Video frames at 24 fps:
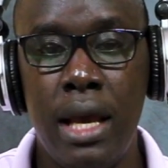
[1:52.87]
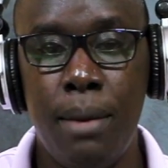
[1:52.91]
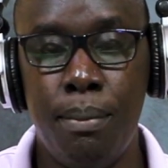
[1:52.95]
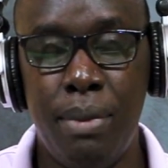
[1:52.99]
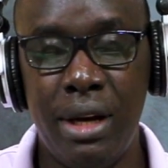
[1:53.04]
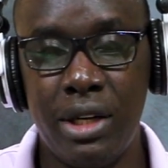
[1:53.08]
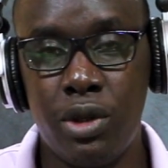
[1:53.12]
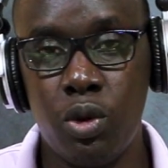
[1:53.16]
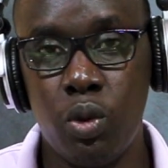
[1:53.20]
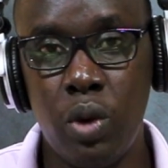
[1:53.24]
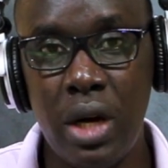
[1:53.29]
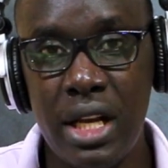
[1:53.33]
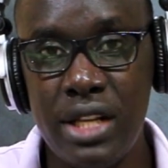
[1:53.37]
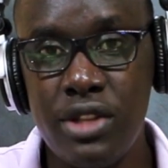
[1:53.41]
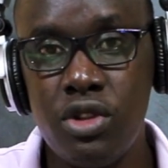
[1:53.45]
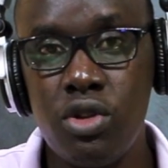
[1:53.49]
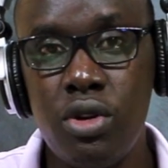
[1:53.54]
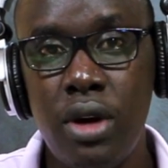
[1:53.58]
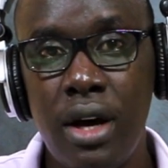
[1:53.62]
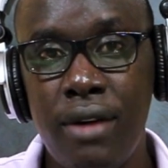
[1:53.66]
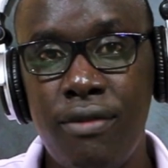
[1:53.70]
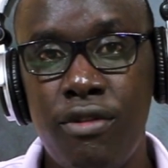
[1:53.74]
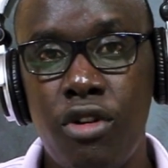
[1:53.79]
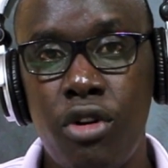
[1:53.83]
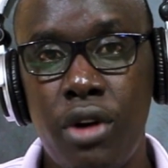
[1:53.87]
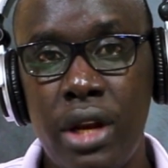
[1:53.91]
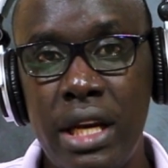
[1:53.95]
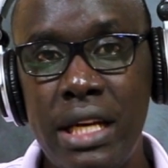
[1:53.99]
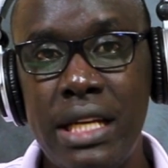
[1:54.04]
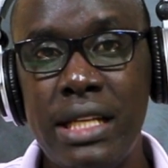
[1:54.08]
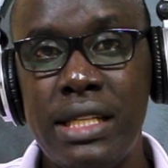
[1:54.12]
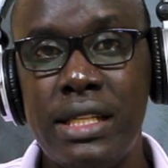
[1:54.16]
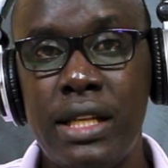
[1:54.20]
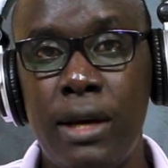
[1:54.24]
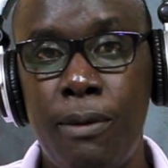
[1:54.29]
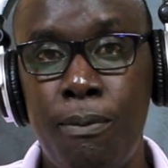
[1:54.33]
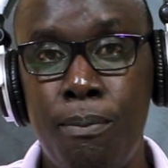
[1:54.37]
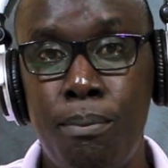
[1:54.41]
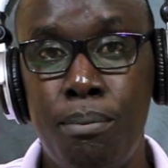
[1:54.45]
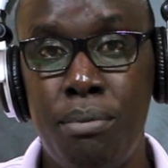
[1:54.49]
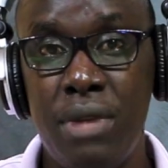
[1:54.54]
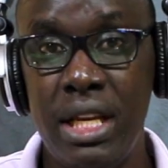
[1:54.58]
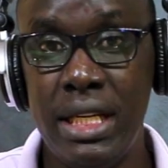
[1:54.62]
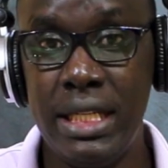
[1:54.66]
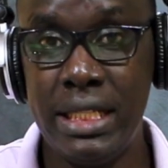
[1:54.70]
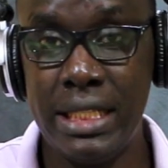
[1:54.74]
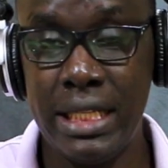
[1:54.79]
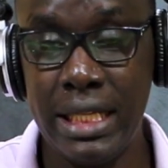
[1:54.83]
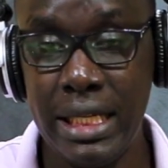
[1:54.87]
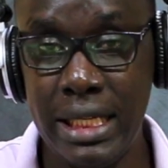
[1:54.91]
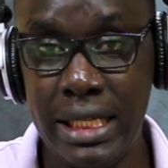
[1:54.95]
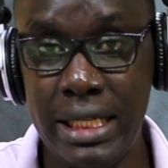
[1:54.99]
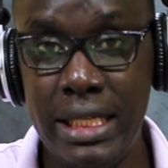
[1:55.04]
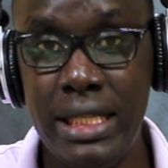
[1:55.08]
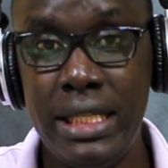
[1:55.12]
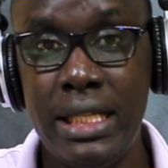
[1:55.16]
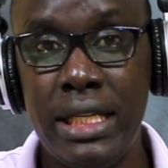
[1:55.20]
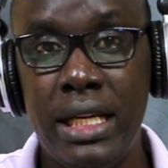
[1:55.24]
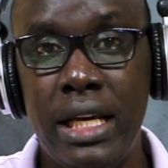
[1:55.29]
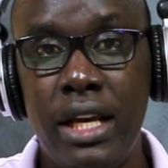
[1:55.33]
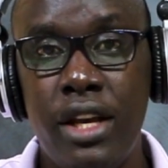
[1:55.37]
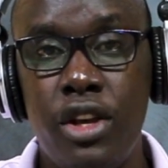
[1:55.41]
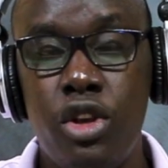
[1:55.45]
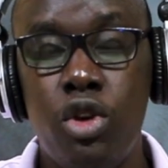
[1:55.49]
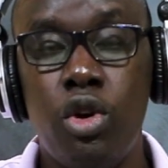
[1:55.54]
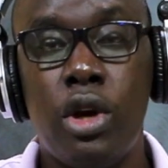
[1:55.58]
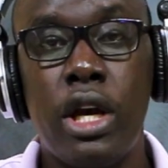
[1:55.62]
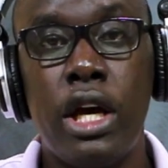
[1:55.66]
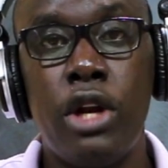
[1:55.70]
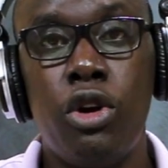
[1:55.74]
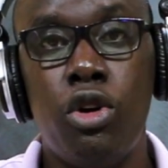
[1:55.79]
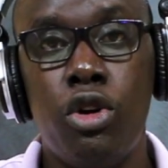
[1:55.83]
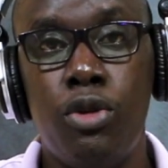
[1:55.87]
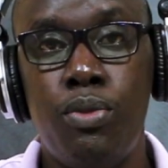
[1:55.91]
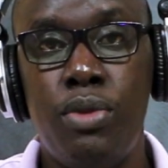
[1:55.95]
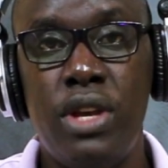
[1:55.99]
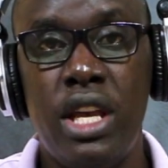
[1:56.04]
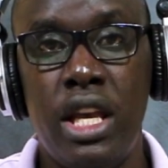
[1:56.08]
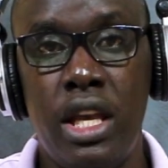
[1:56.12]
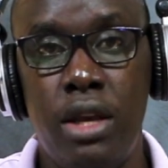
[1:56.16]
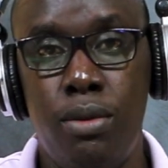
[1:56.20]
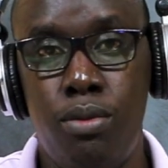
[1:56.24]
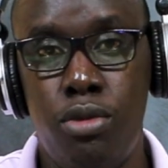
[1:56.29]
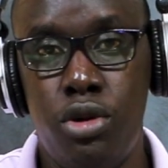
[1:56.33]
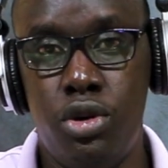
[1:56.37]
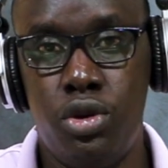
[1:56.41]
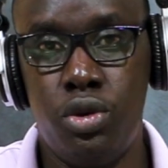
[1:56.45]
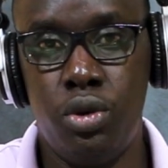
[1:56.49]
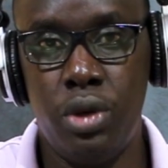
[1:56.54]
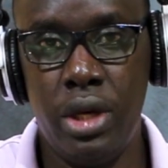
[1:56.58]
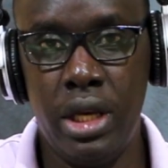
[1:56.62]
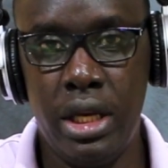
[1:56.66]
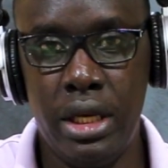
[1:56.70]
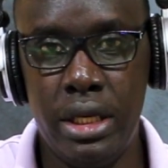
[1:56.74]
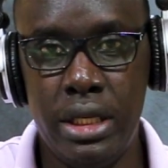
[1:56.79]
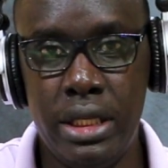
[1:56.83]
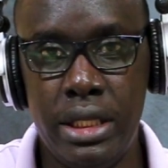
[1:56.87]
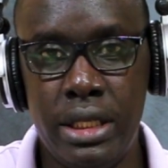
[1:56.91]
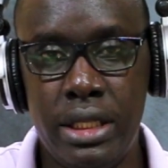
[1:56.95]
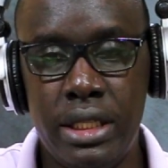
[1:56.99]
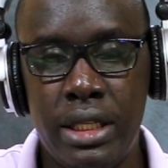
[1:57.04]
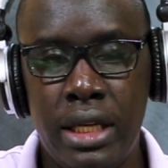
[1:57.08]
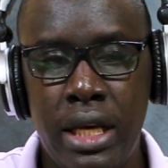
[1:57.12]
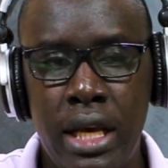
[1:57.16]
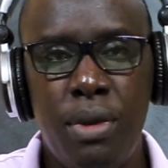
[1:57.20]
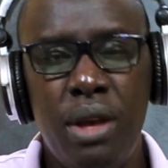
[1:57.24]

But once you have already submitted, you cannot be able to edit.